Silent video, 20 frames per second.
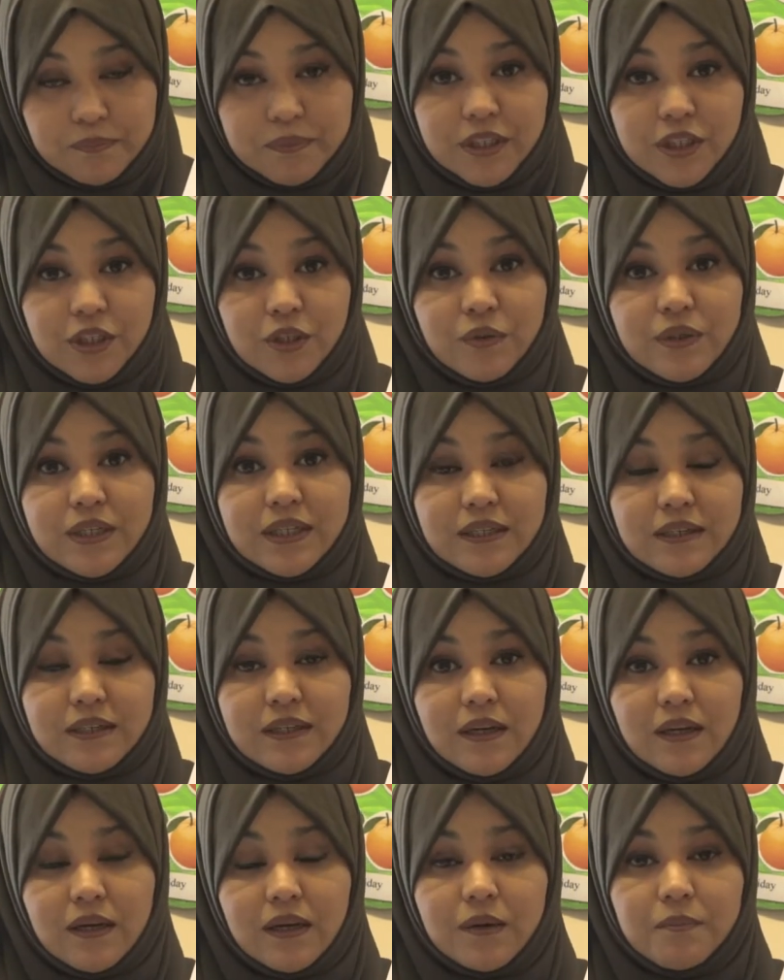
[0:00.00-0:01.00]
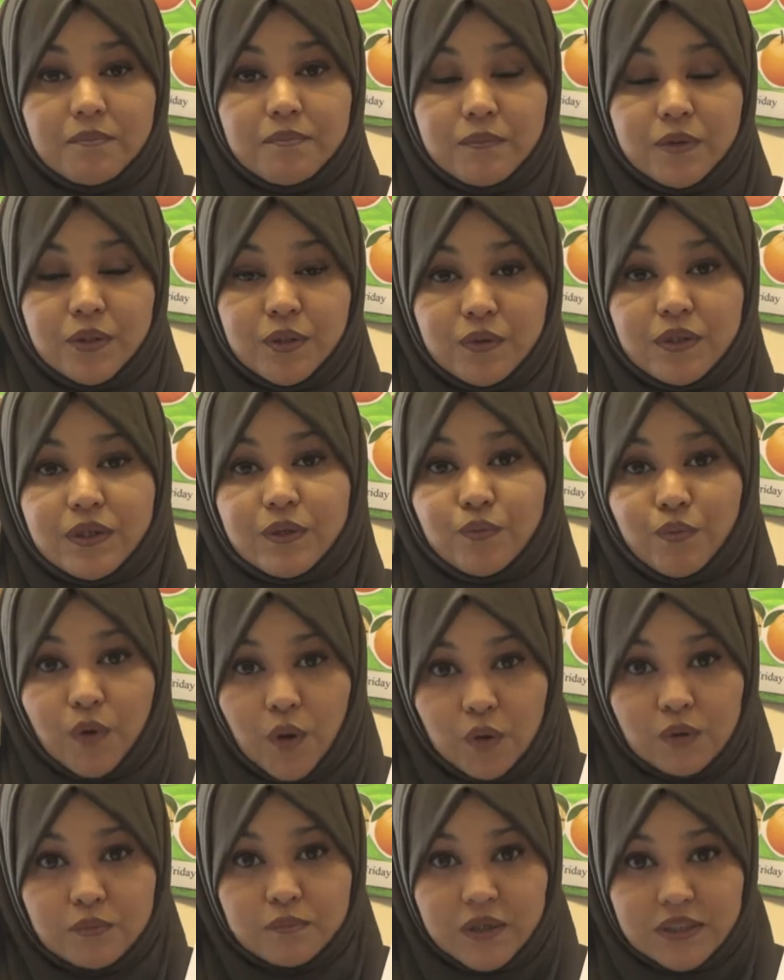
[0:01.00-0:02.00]
but you can
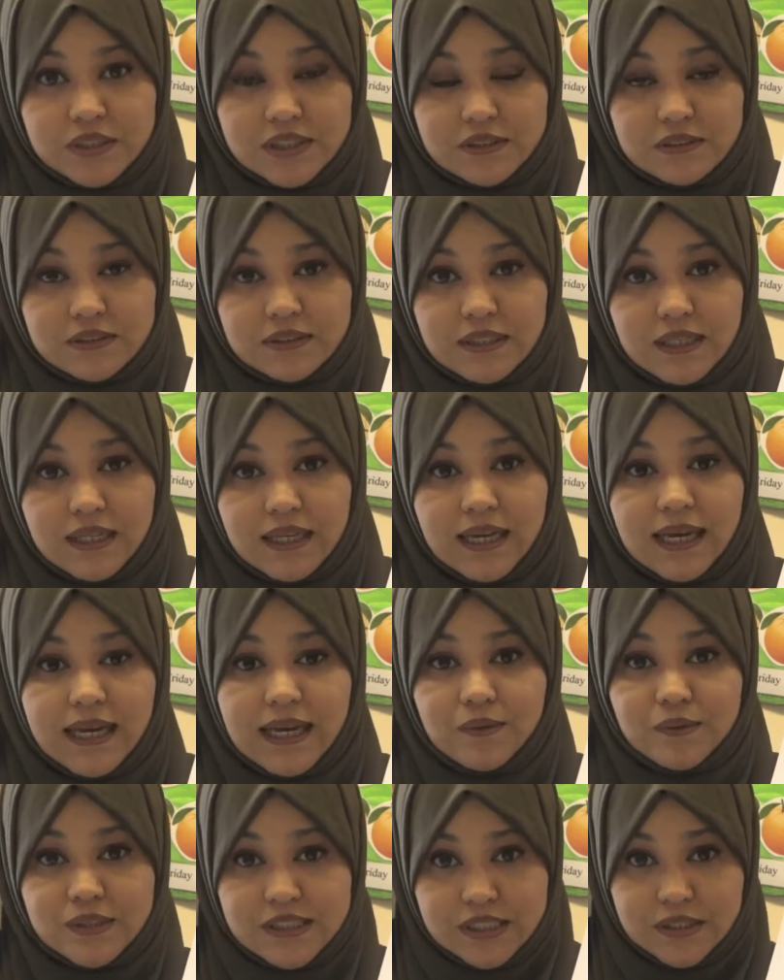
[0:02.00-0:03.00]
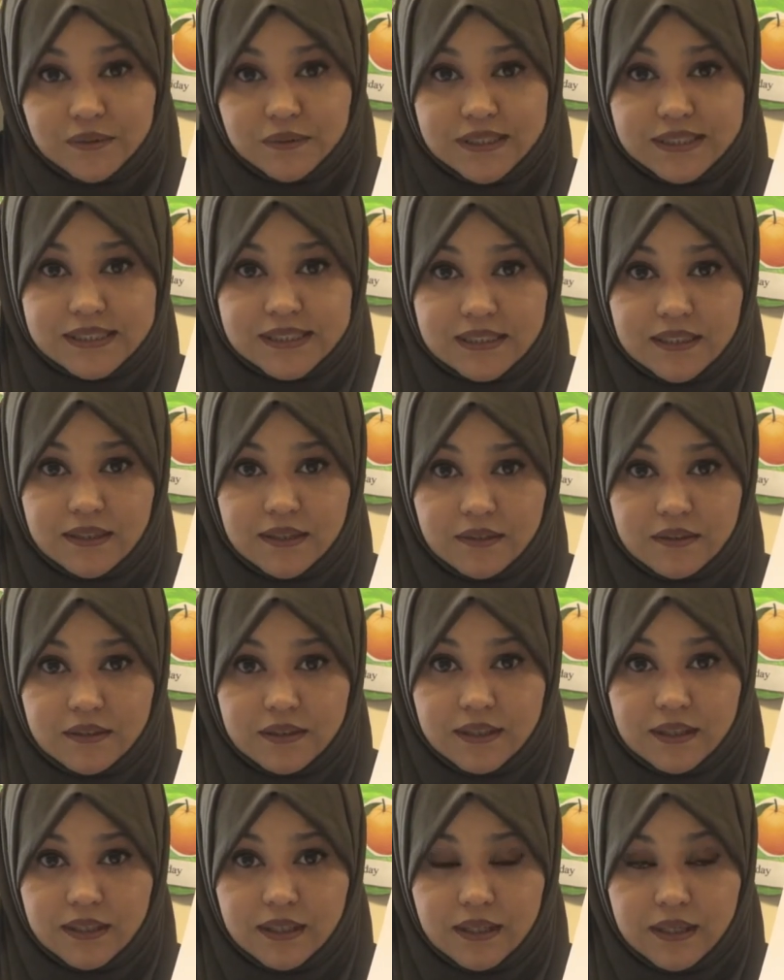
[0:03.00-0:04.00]
role model how to do it
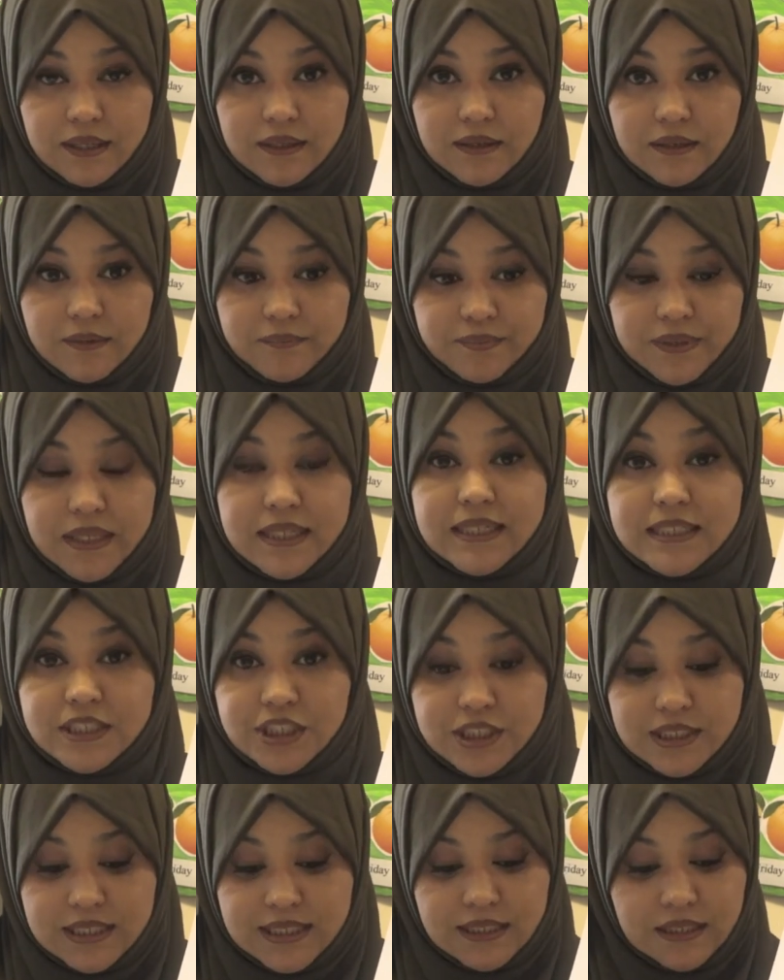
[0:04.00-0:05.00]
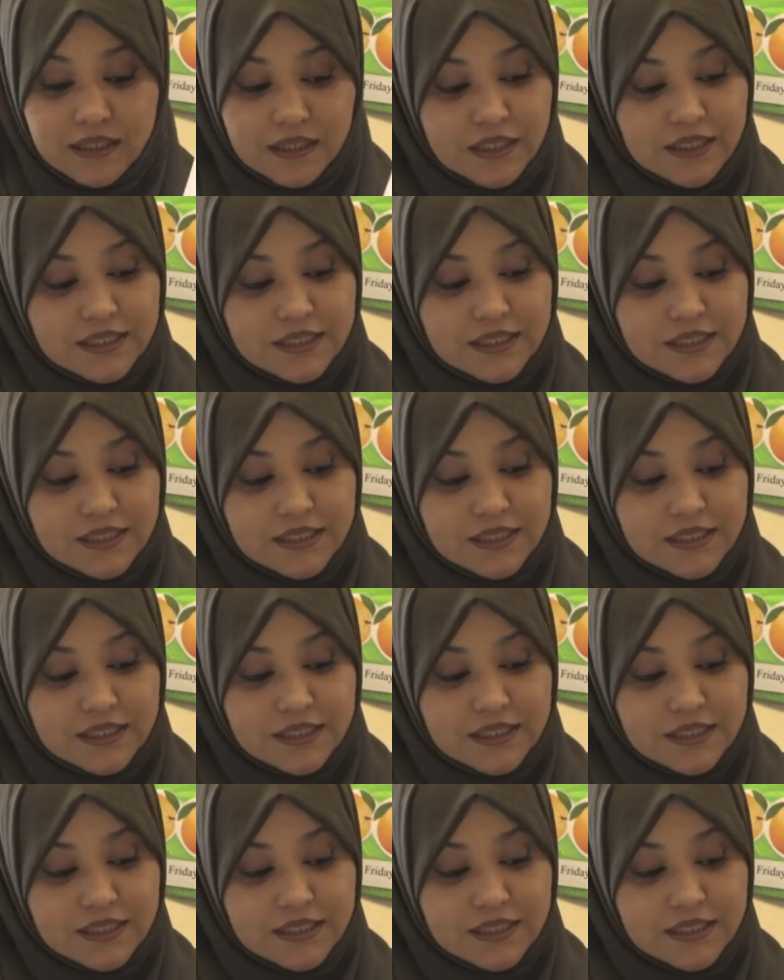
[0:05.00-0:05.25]
initially.